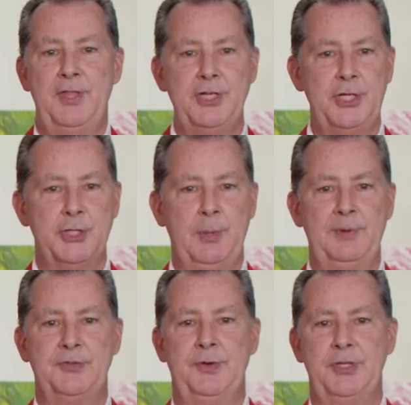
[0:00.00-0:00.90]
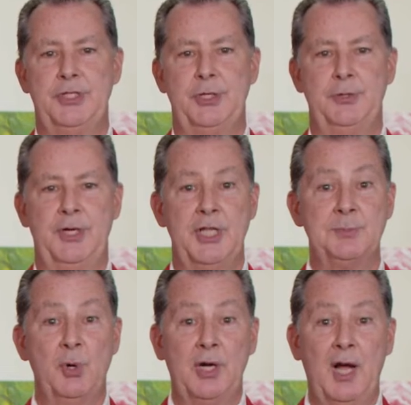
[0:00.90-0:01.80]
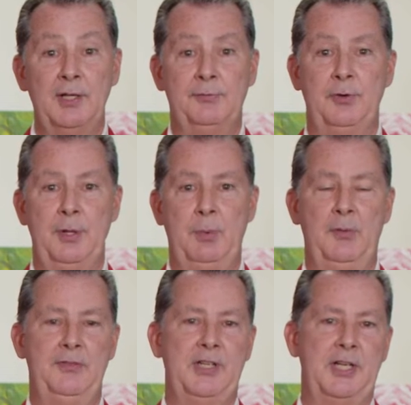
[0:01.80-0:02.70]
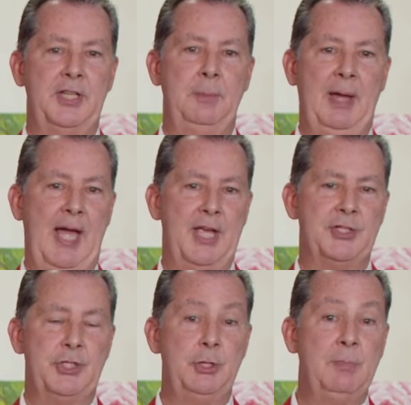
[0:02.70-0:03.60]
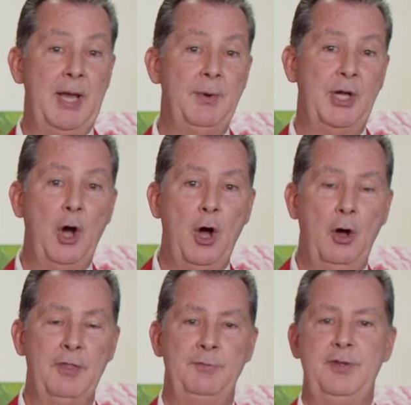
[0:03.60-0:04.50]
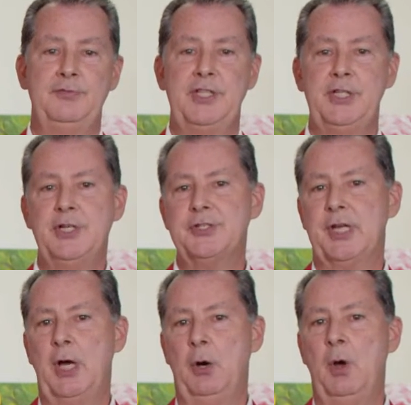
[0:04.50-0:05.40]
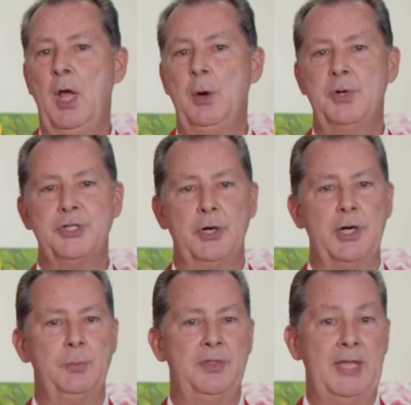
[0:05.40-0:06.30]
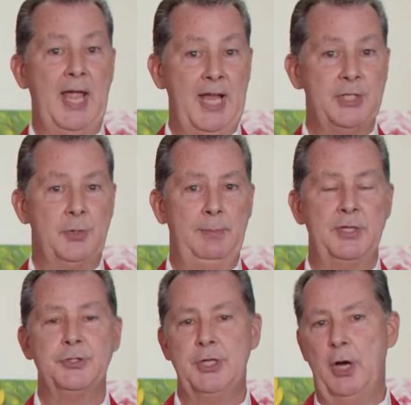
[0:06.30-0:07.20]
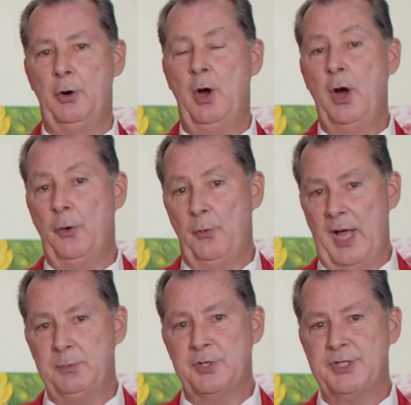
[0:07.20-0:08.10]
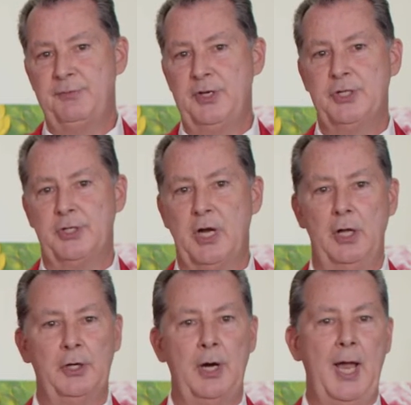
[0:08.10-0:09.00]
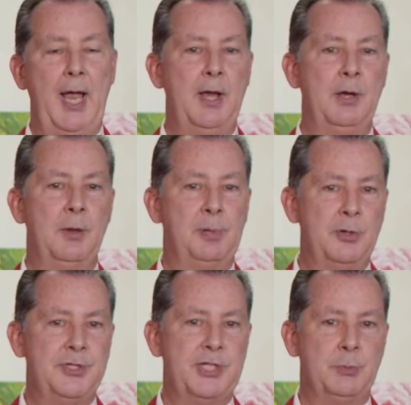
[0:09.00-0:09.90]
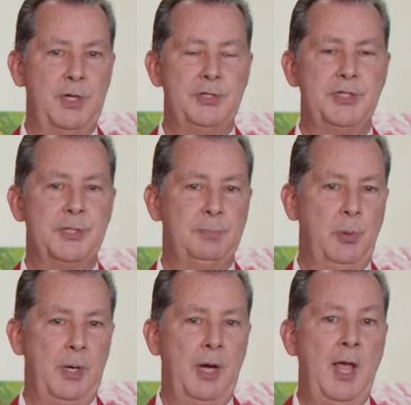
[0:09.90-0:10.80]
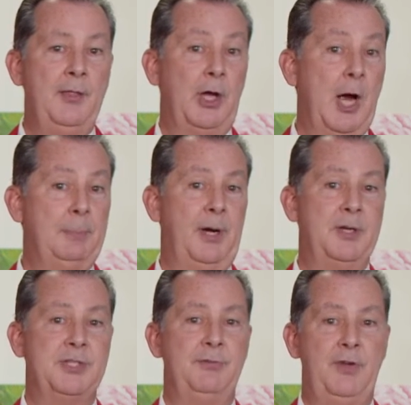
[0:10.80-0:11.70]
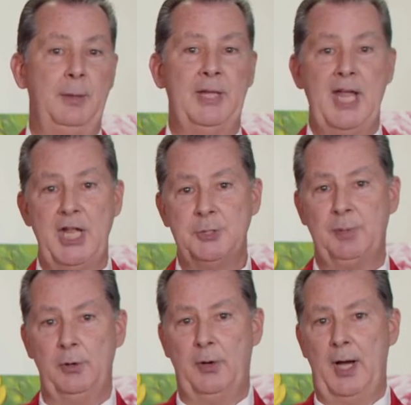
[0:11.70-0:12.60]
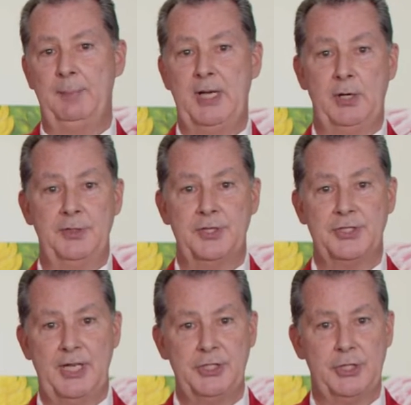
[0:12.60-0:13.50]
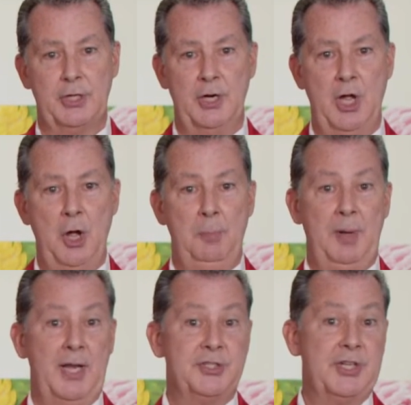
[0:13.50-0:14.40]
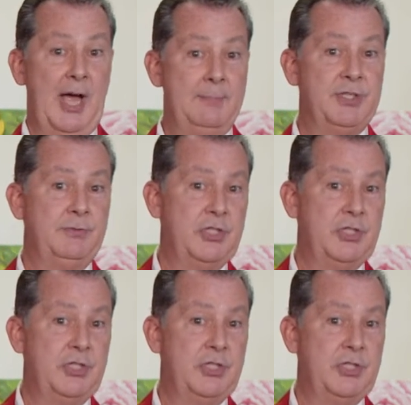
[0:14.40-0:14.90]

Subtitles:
This year's Ribbons for the Children is more colorful than what we've done in the past. You may recall that 15 years ago, we started with the AIDS ribbon. So red was the featured color, and the proceeds went to support the Comprehensive Family AIDS Program here at the center. But as times have